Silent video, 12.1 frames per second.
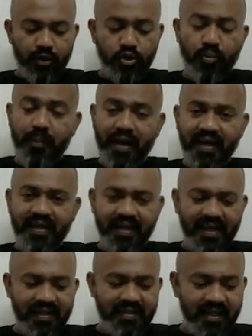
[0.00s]
To
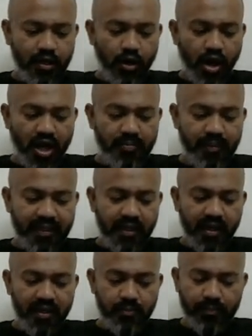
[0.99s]
maintain their
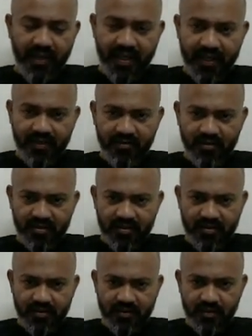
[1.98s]
orbital plane,
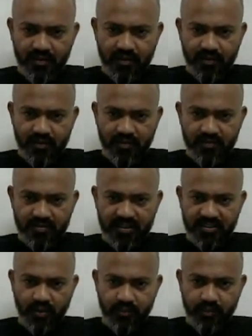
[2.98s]

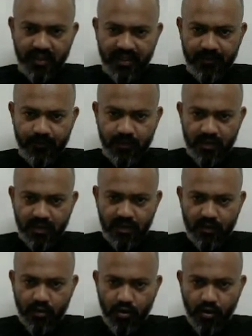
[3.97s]
just 1 minute,
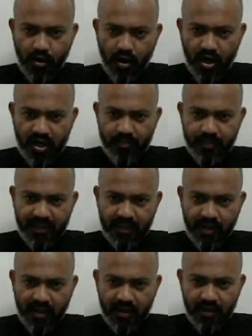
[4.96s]

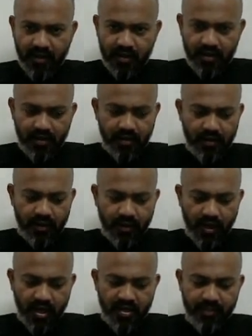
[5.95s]
orbital
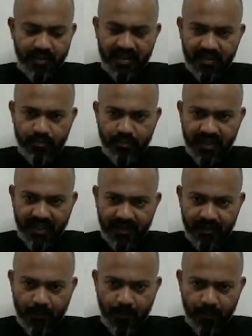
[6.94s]

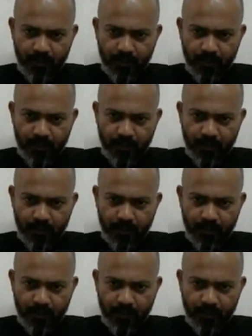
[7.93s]
plane